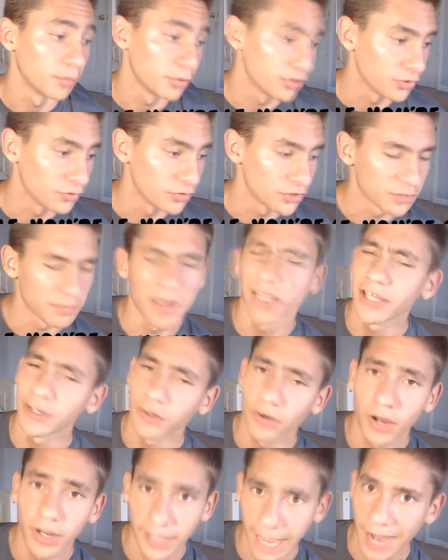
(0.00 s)
two, smile like
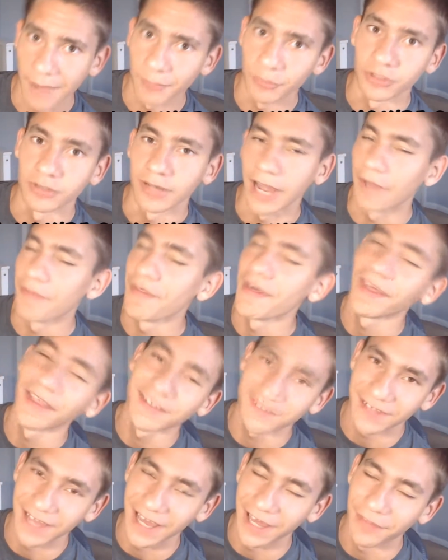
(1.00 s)
you're on camera. I think
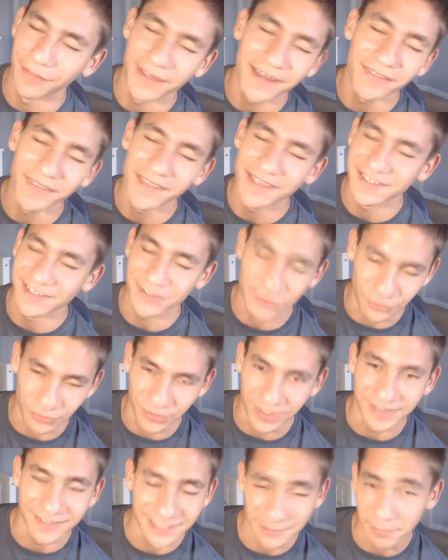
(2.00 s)
this is
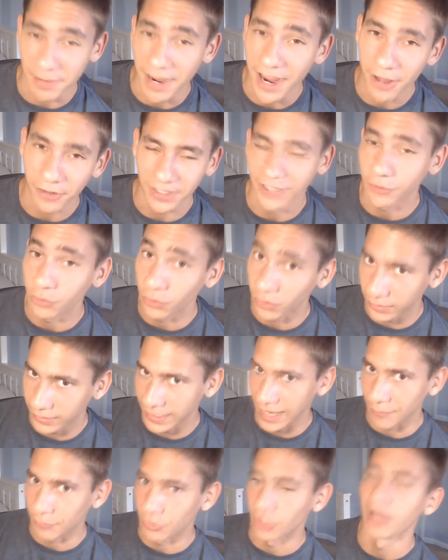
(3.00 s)
great. Smile like you're on
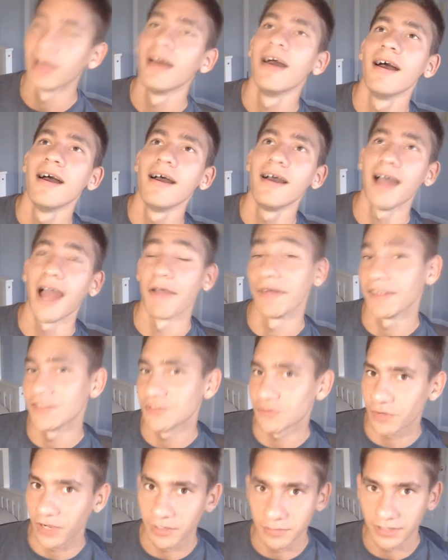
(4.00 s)
camera. I think
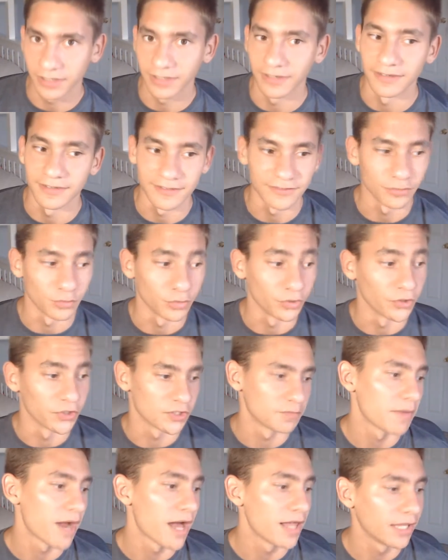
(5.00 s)
it's great because when you're
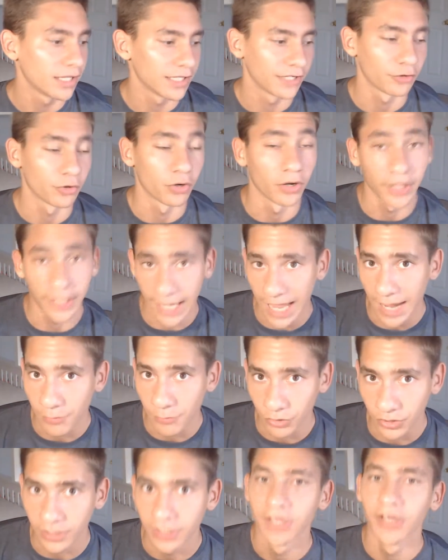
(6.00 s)
smiling like you're on
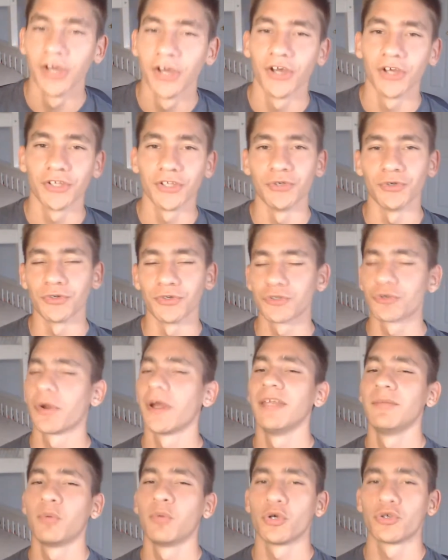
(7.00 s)
camera, you're
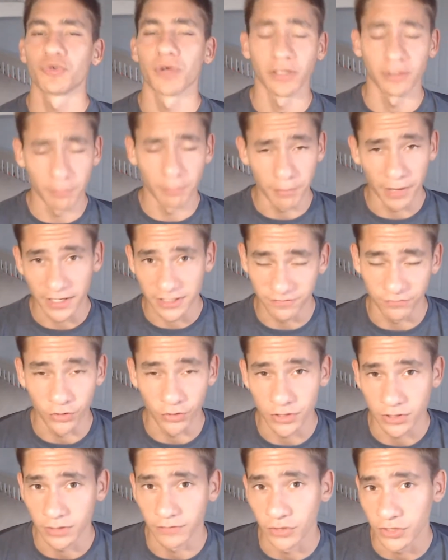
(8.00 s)
trying to portray the best
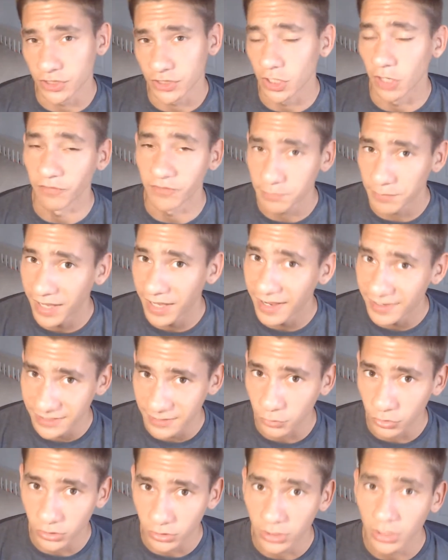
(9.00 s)
version of yourself as
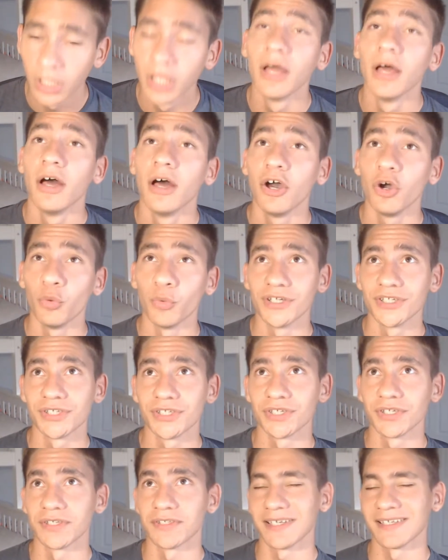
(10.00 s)
possible, which
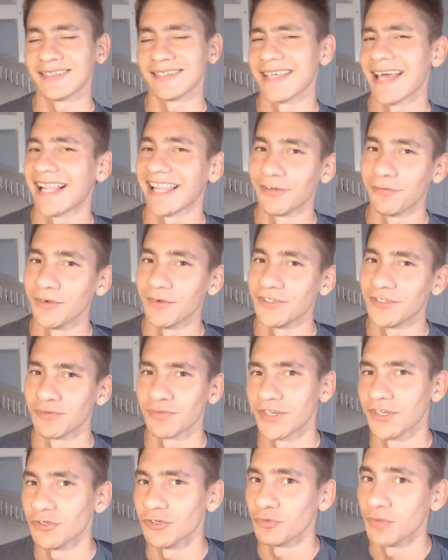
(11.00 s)
is exactly what you
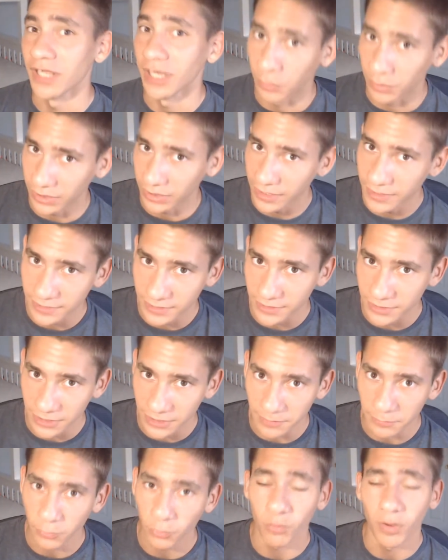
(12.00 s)
want to do in a
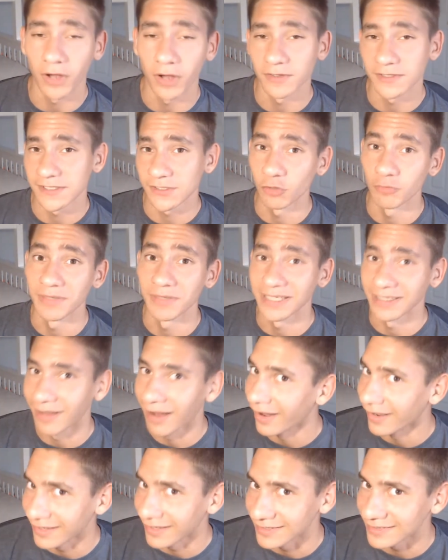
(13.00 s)
relationship while still being
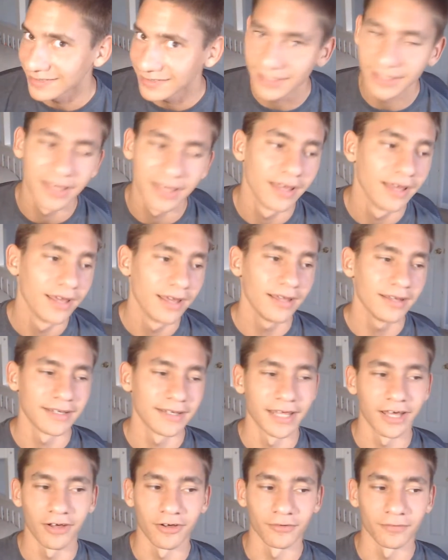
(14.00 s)
honest.
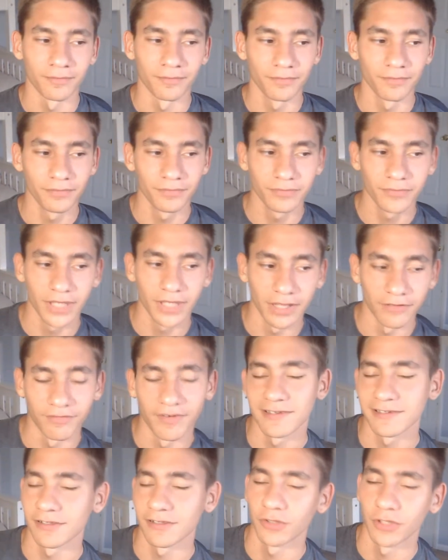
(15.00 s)
Now,
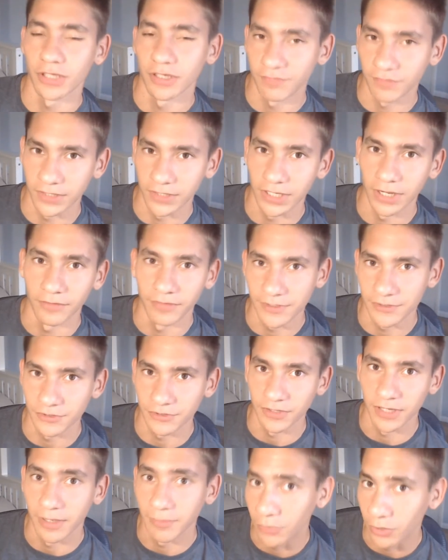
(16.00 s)
eventually they're going to figure out that you're
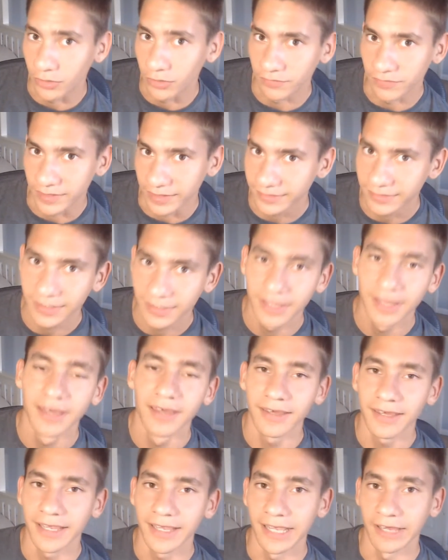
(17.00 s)
not perfect,
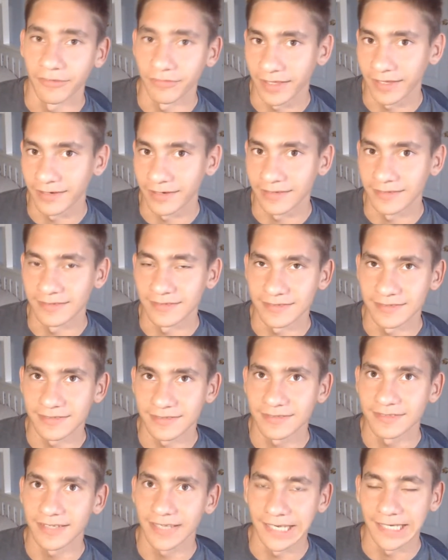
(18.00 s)
and that
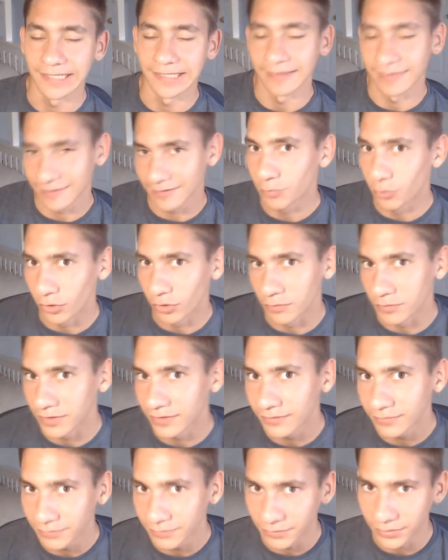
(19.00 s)
is a
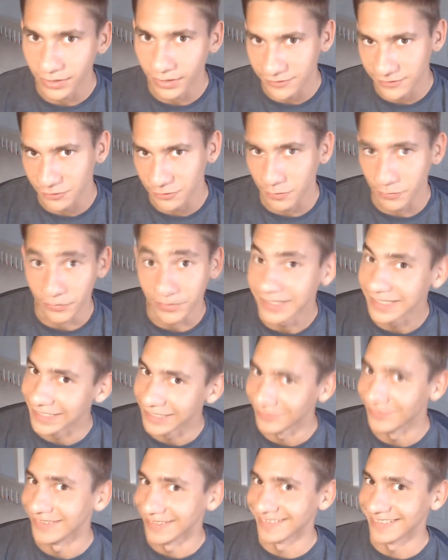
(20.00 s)
disappointment, but also a
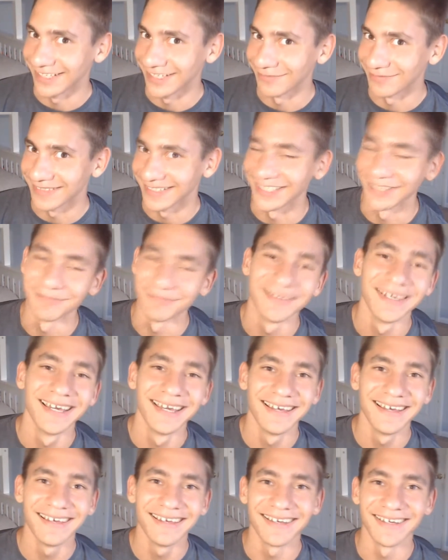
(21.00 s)
relief at the same time.
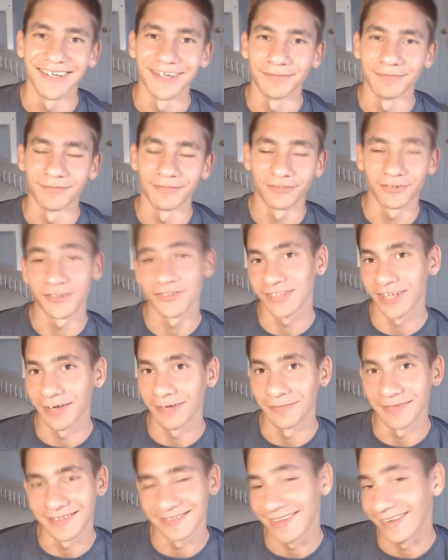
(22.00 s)
For
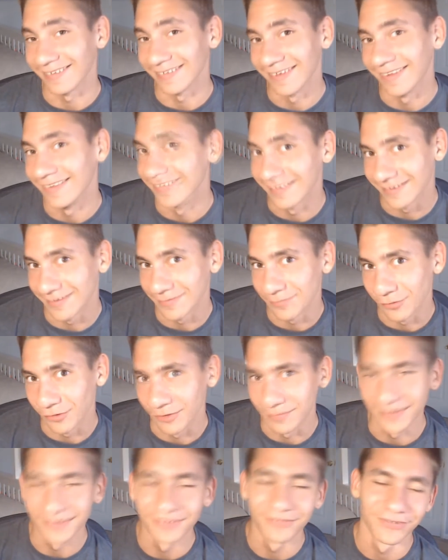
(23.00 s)
some, it's not a
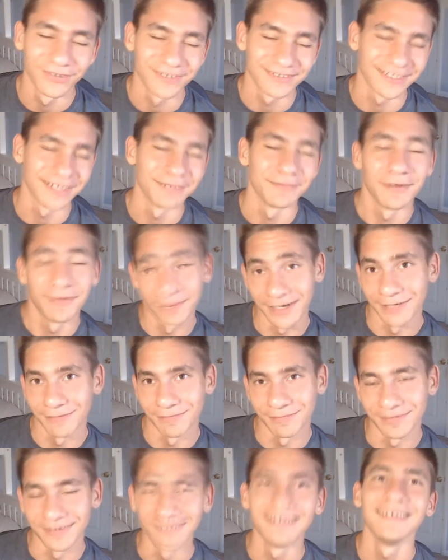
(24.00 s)
disappointment. For some, it might
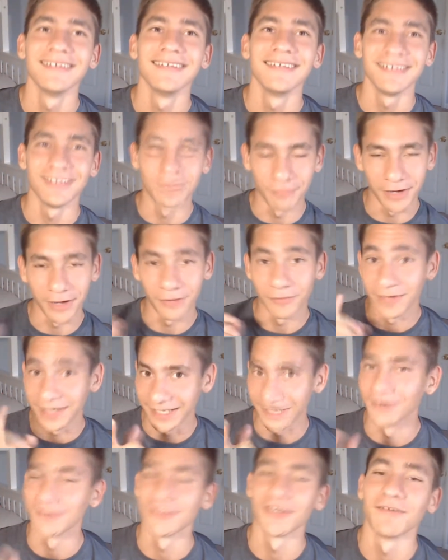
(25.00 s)
be. You might want to
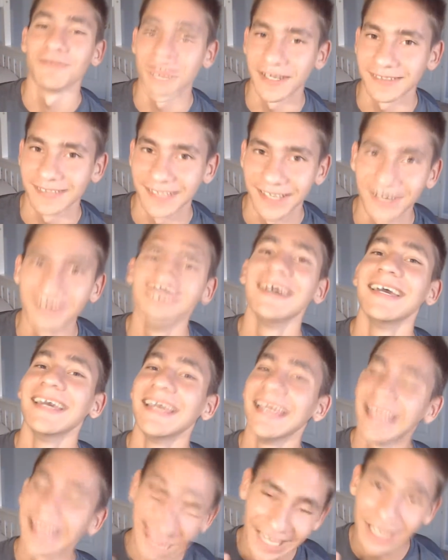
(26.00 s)
get yourself checked out
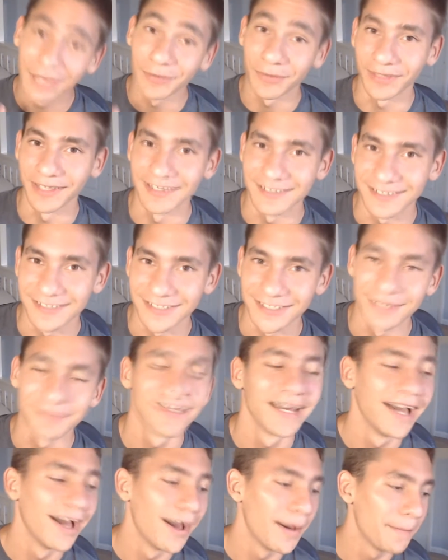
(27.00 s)
and your relationship,
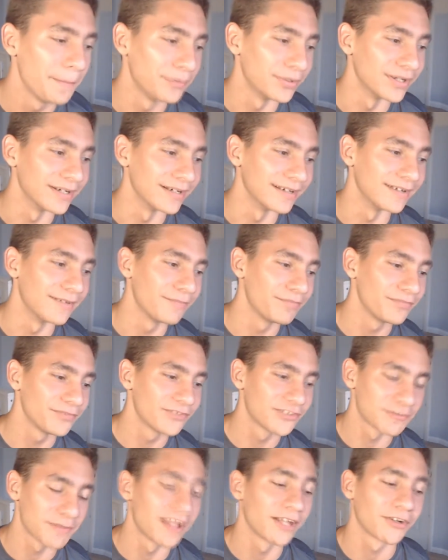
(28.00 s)
but
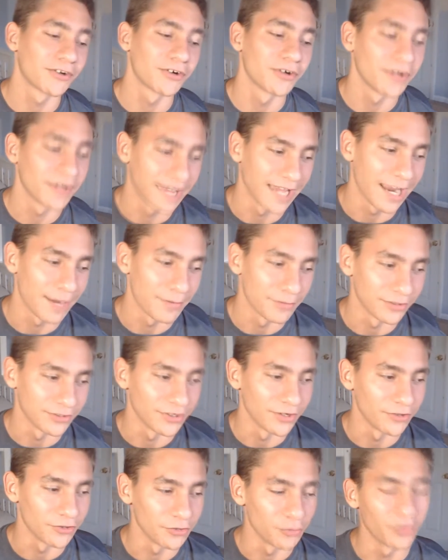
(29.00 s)
smile like you're on camera.
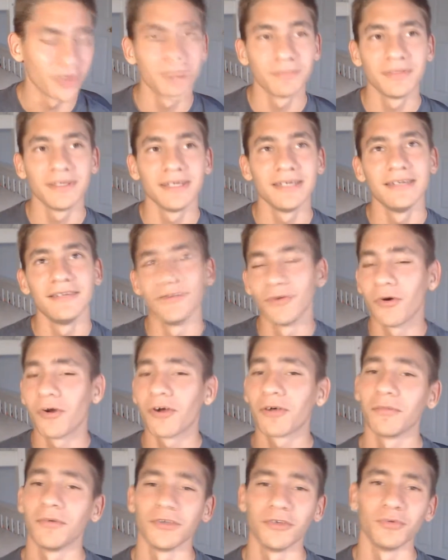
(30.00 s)
You want to be
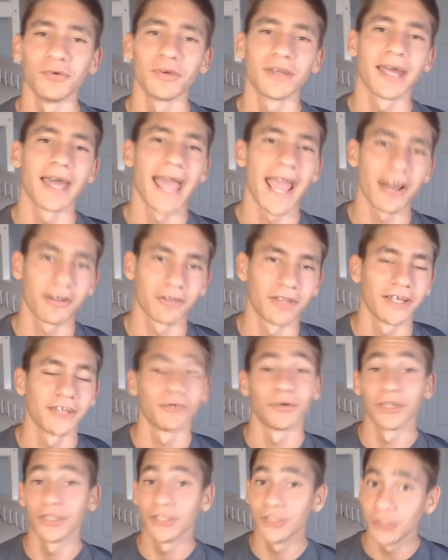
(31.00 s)
normal. You want to act like
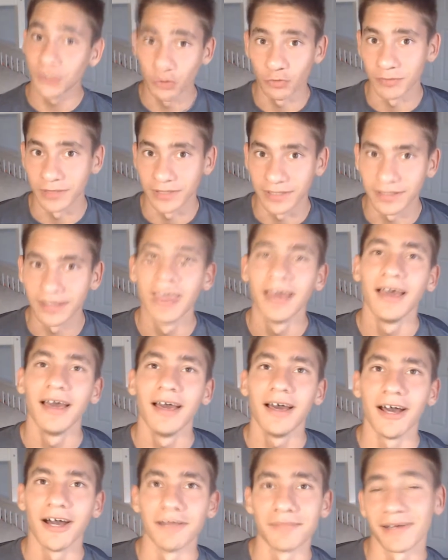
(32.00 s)
you're a human,
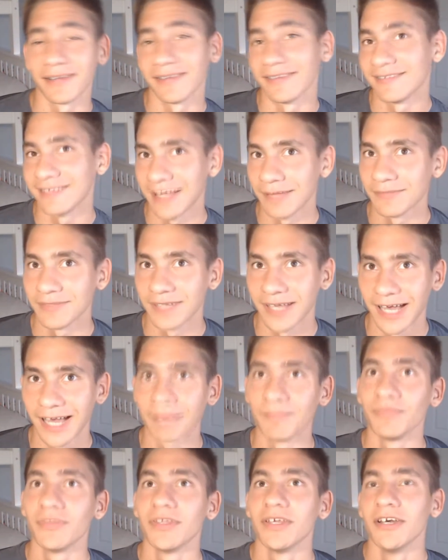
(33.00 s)
but at the same
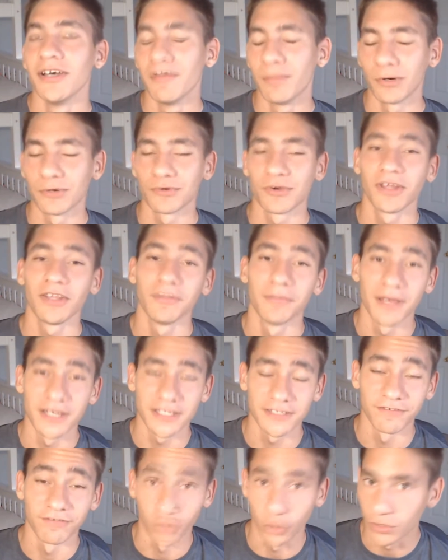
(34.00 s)
time, portray the
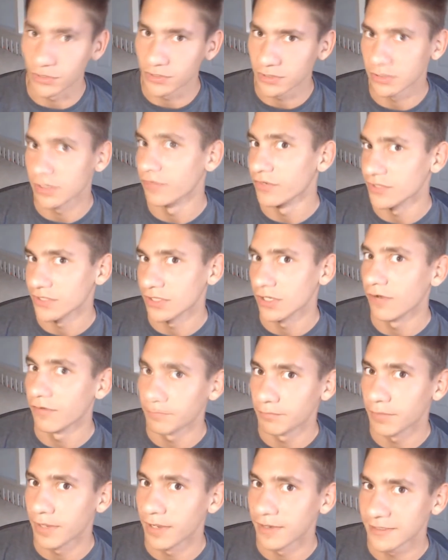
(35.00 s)
best version of yourself
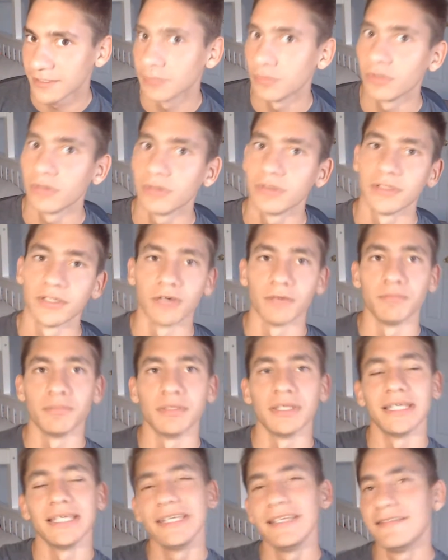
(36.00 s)
possible.
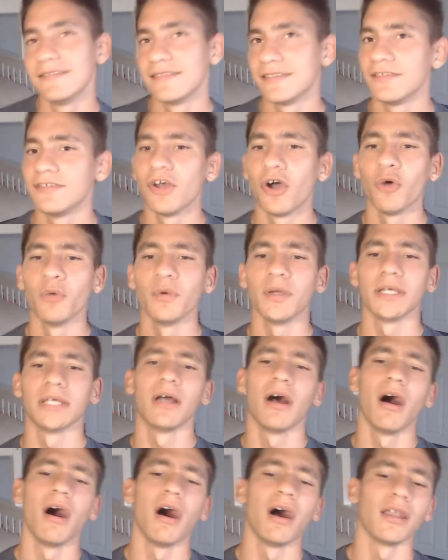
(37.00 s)
Be easygoing and
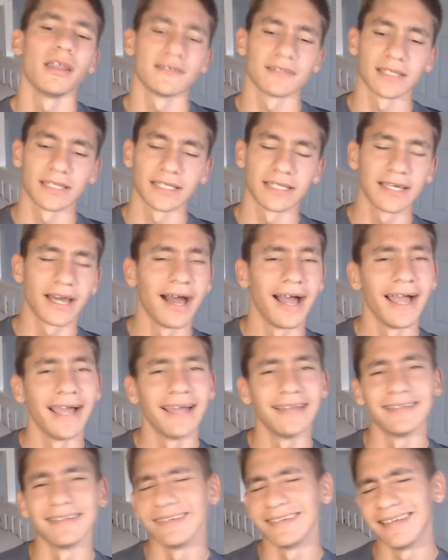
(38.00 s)
honest and
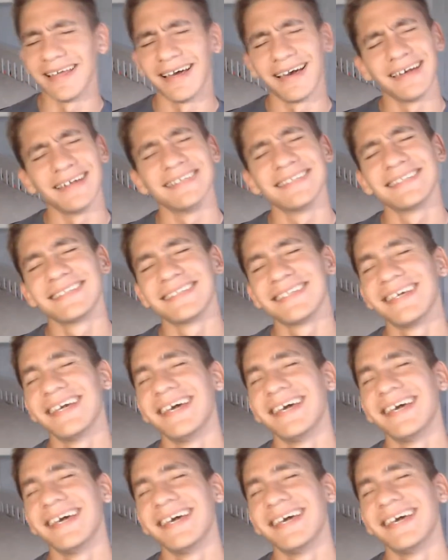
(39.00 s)
kind and nice.